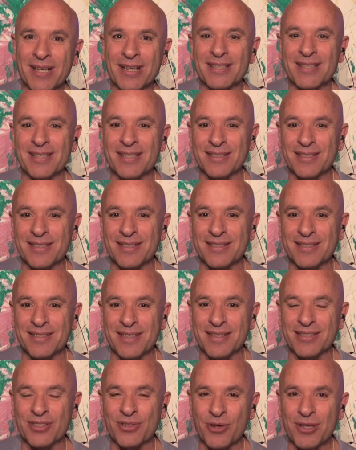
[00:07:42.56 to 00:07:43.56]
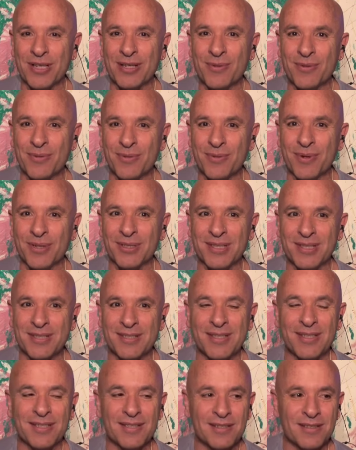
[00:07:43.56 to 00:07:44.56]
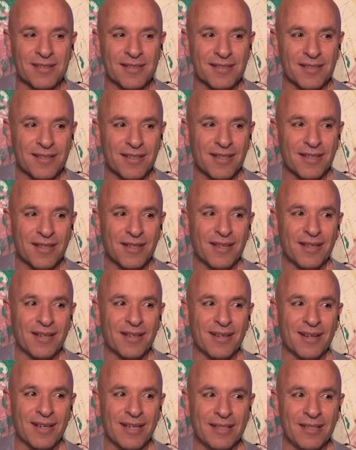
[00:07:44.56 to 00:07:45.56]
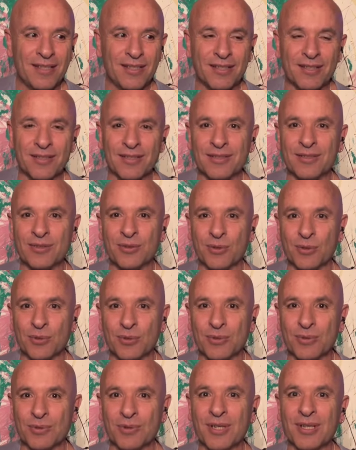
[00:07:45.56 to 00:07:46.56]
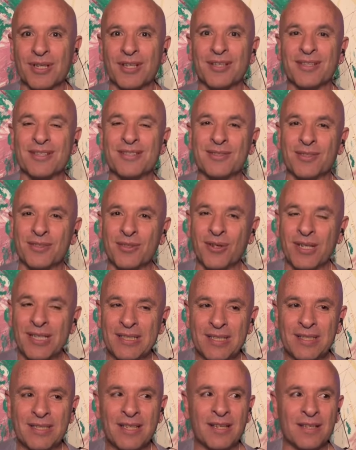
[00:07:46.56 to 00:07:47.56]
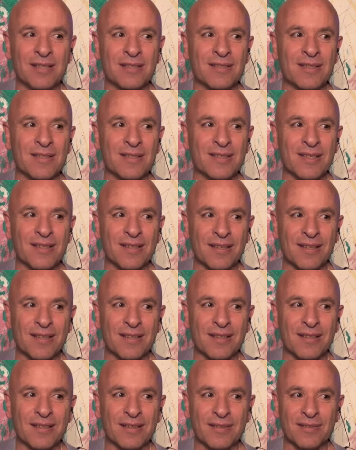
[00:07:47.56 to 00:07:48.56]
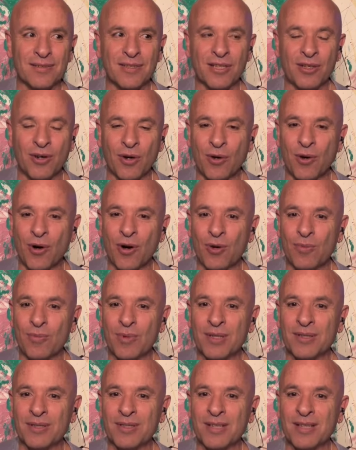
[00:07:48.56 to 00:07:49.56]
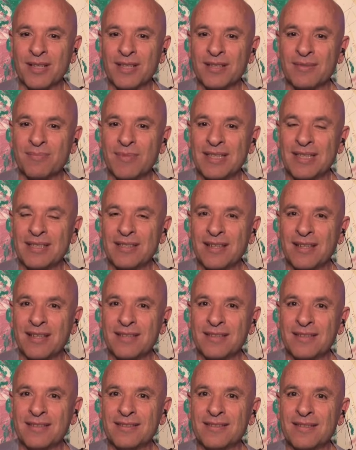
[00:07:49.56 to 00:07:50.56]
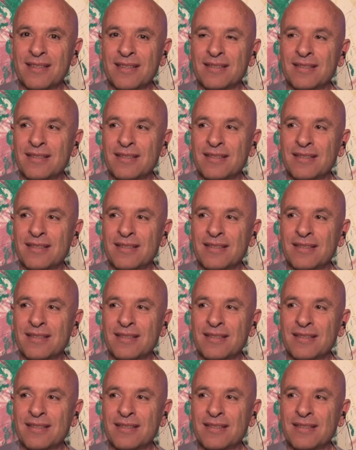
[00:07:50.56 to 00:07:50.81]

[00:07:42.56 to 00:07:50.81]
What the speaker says: It is showing what is this leading to. It's not only these kids. Is they go home and they meditate, and